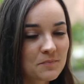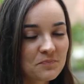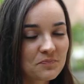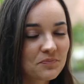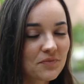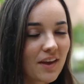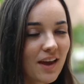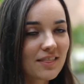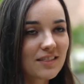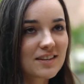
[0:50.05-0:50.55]

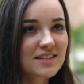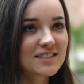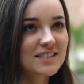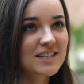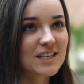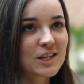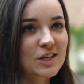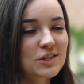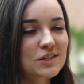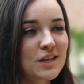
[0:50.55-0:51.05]
And these
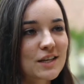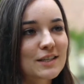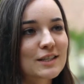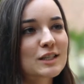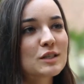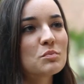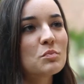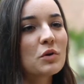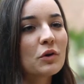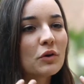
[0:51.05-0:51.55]
tears, they
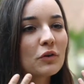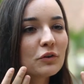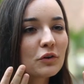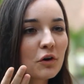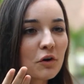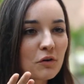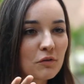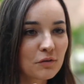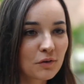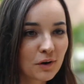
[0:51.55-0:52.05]
spilled
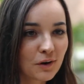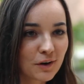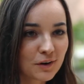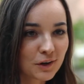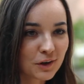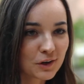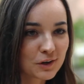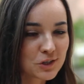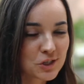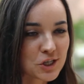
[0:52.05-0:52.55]
over
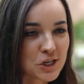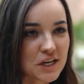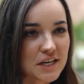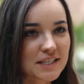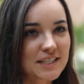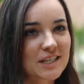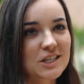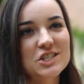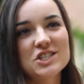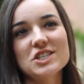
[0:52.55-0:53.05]
onto her
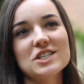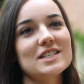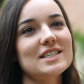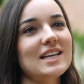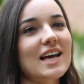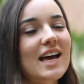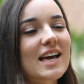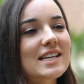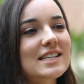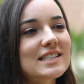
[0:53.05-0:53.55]
cheeks. And she
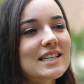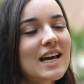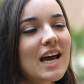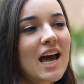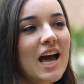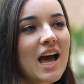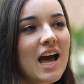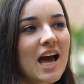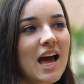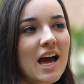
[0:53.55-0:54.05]
says,
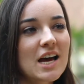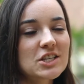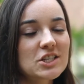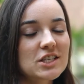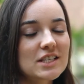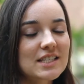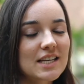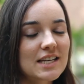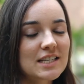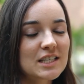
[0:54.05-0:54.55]

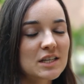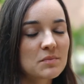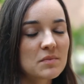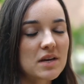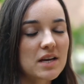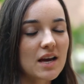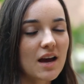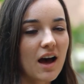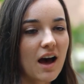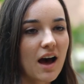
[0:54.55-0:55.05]
she said to
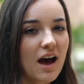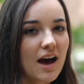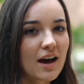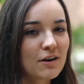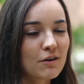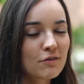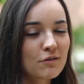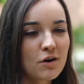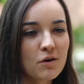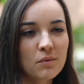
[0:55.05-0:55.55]
me, I
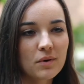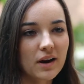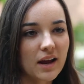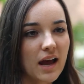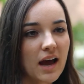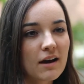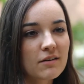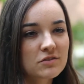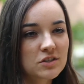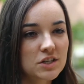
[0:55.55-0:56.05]
don't know what I
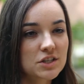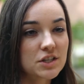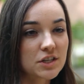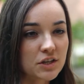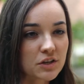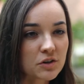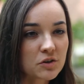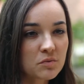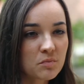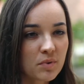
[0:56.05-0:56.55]
have to
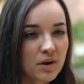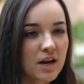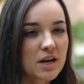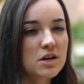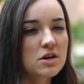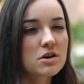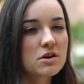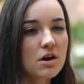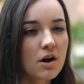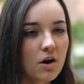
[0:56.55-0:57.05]
do, but I
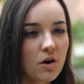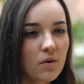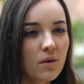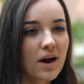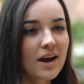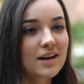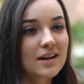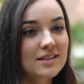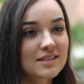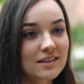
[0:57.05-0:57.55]
know
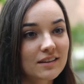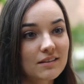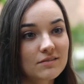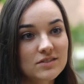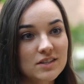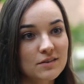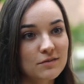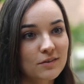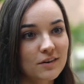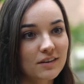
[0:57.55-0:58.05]
I need to
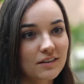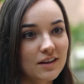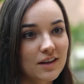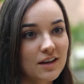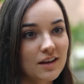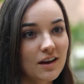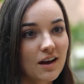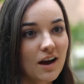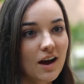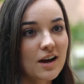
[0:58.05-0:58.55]
live differently.